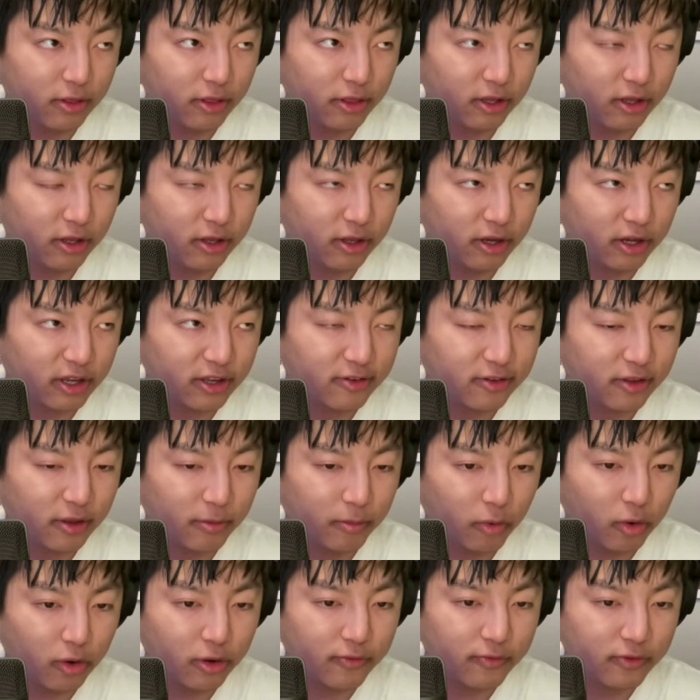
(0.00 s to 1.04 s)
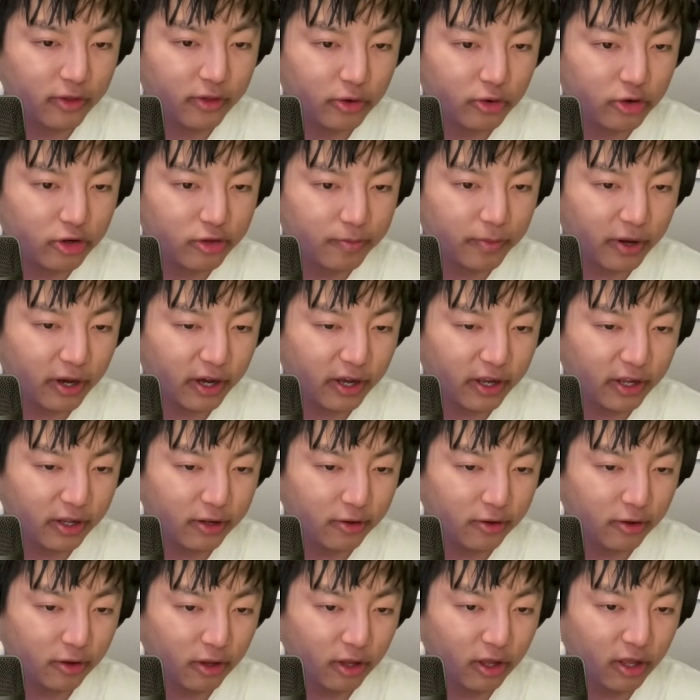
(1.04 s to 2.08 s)
the I guess the motive lyrics
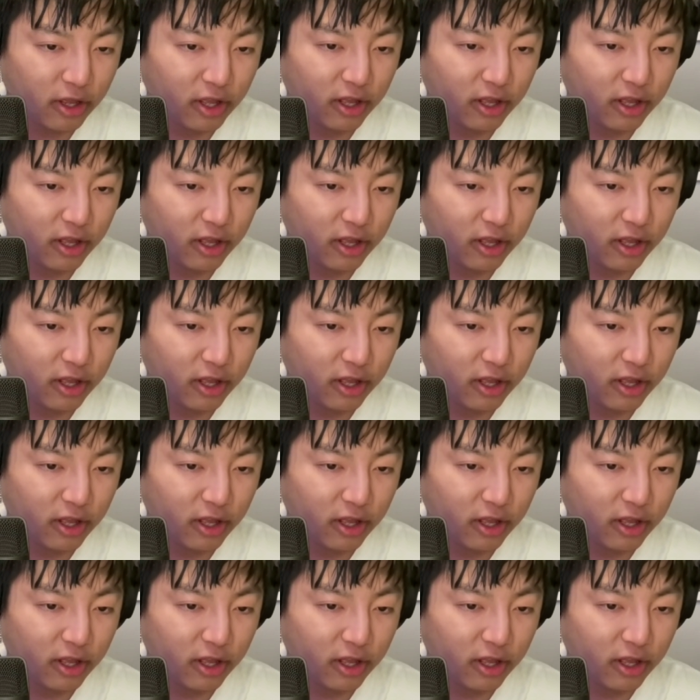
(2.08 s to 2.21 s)
behind